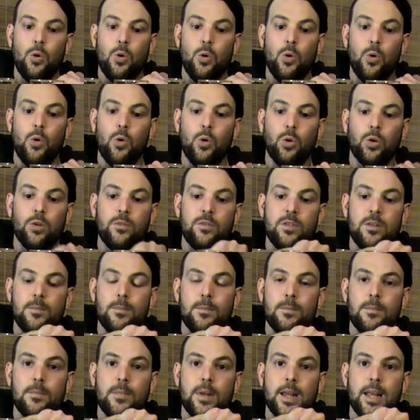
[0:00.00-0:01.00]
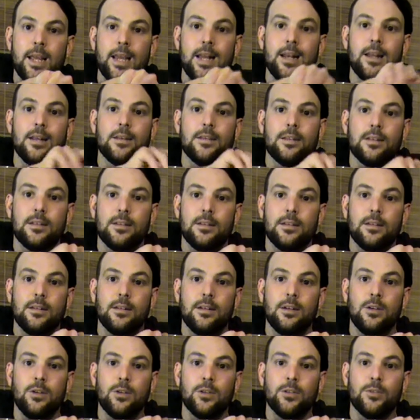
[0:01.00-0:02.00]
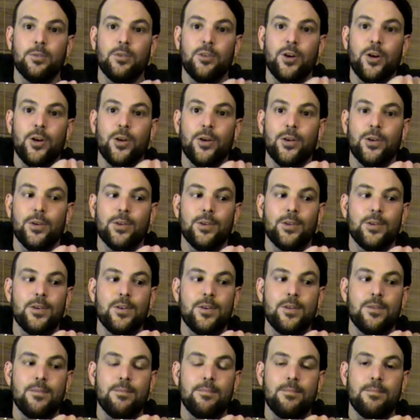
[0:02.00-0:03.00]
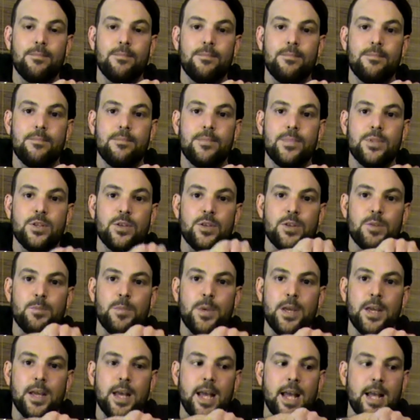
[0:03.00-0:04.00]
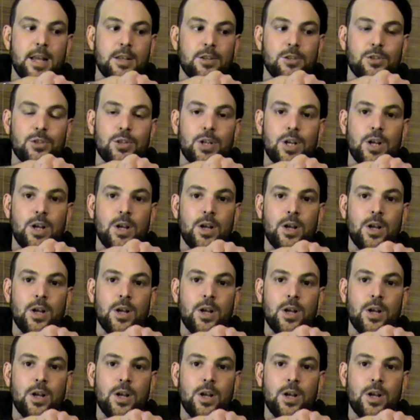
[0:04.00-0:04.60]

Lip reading: all of them in it along the road. So this beer has